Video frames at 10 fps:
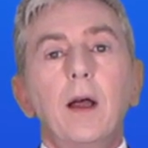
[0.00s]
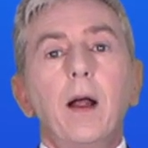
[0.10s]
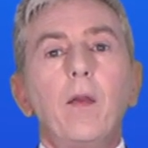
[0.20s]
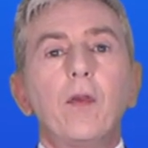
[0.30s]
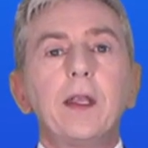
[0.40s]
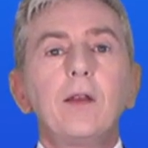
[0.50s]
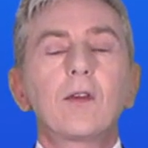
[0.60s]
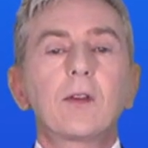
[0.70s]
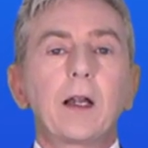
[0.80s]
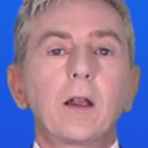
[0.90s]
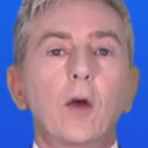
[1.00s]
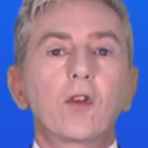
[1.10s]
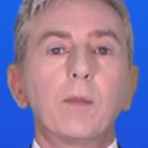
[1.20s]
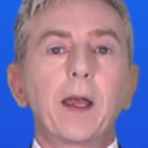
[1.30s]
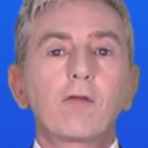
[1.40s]
And these
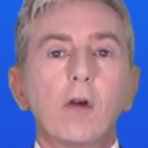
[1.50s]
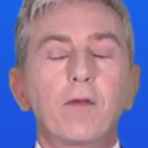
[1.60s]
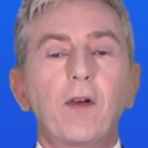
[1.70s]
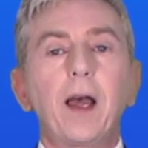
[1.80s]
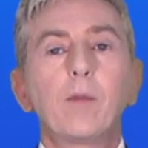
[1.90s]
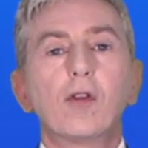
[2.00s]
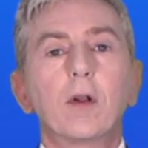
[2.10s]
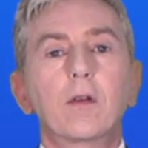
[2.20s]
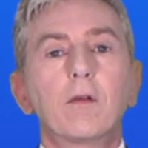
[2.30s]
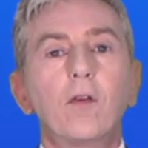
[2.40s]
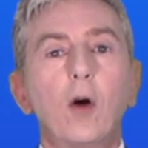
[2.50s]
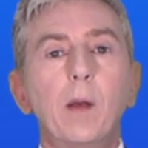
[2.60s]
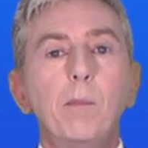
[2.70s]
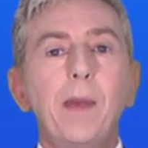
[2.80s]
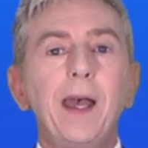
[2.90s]
cellulose microfibrils form
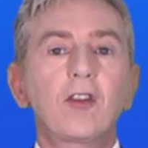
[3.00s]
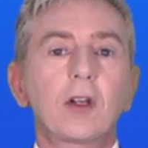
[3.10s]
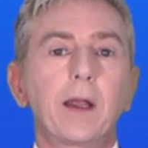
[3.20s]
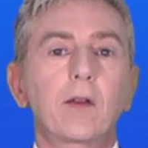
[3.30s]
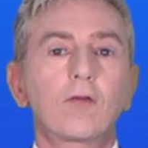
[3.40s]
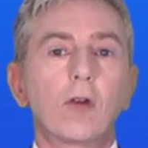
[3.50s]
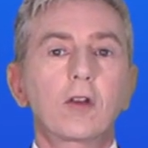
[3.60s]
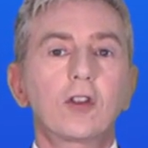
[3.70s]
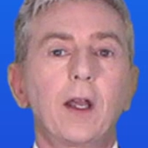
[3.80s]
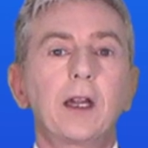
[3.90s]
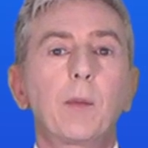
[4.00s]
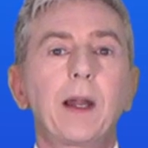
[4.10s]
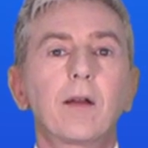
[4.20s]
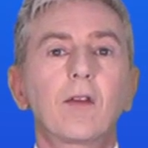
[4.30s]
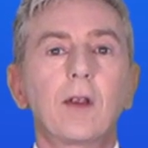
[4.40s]
a mesh-like structure in the
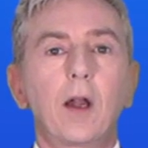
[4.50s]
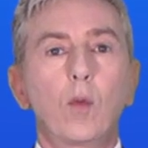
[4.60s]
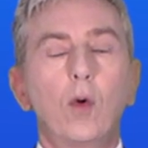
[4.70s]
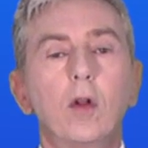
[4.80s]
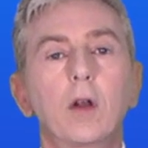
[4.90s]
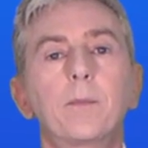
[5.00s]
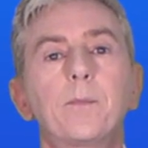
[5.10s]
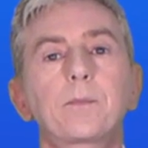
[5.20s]
plant cell wall.